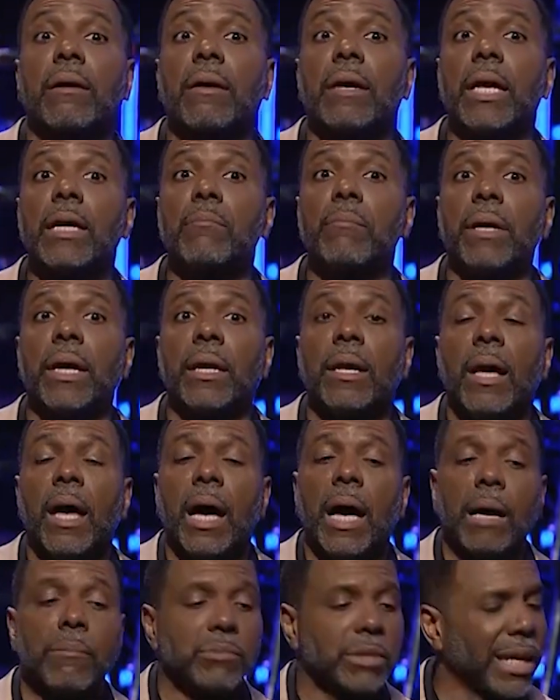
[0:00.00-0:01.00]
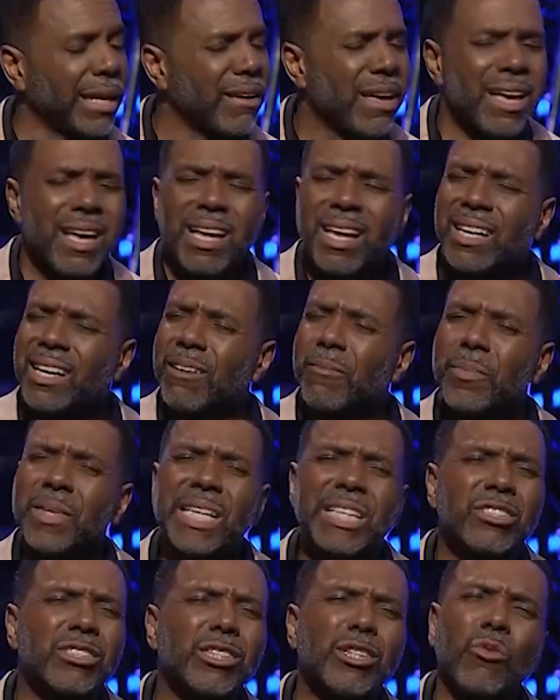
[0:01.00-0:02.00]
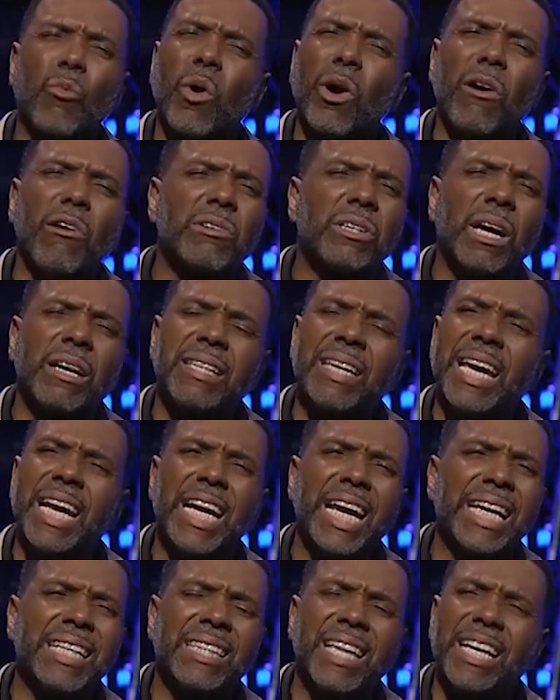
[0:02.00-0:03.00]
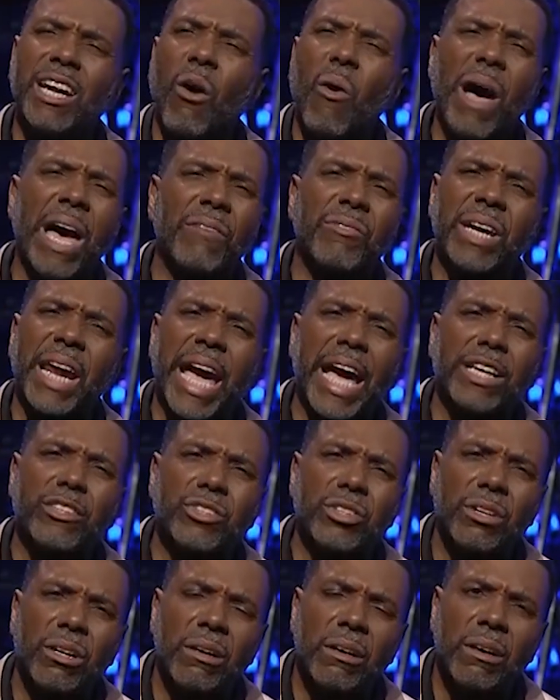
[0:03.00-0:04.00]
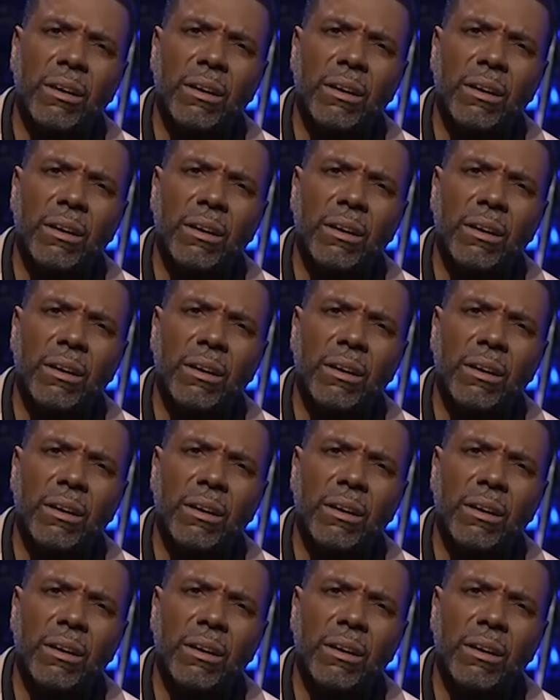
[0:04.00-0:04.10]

Amen. I'm telling, listen, the world, they, they, they don't have an answer.